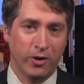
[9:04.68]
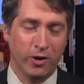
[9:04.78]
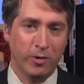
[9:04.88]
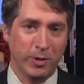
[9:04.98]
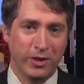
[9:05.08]

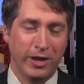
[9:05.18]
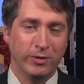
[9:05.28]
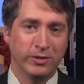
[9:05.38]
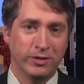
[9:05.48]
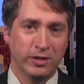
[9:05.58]
Army. That
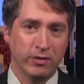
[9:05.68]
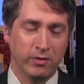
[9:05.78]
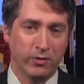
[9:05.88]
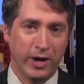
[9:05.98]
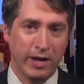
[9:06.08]
was the center
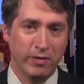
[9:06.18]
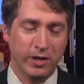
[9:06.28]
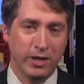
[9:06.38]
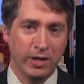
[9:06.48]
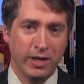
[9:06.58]
of
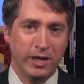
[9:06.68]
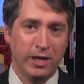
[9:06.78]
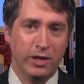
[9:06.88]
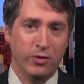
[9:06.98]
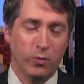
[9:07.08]
gravity
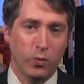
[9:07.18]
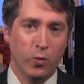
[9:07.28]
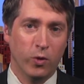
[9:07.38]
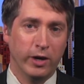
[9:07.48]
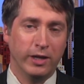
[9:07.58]
in the
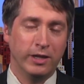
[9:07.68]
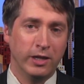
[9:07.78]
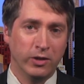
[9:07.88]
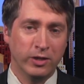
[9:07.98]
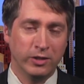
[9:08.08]
war, and
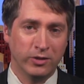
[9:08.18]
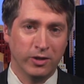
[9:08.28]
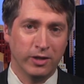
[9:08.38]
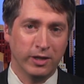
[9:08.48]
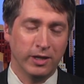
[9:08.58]
here he
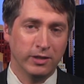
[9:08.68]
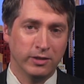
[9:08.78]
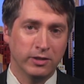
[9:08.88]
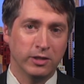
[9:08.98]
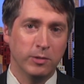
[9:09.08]
saw it again
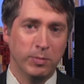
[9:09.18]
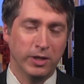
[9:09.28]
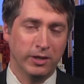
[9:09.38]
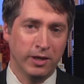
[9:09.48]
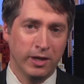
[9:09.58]

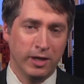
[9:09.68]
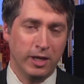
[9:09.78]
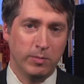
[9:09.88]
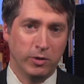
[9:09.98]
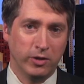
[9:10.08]
slipping,
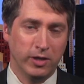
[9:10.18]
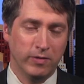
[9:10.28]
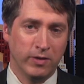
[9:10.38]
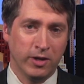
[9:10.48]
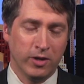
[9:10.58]
he
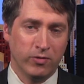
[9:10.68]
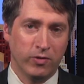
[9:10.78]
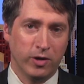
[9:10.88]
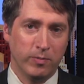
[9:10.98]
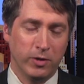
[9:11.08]
believed,
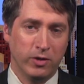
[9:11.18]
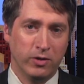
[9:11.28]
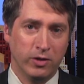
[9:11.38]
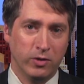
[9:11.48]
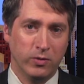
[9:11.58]
from the
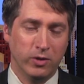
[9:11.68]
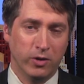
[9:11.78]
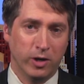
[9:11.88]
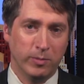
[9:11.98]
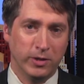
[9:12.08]
Union
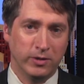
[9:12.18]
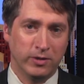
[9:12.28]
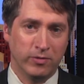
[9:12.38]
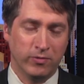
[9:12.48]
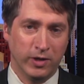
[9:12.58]

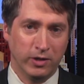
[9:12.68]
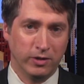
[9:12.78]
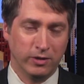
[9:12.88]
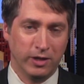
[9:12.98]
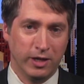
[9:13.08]
Army's
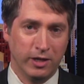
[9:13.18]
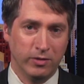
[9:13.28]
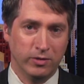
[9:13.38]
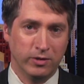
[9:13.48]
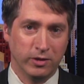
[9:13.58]
fingers, and he
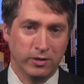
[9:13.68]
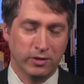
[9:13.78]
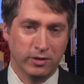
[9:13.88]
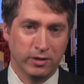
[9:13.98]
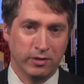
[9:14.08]
was just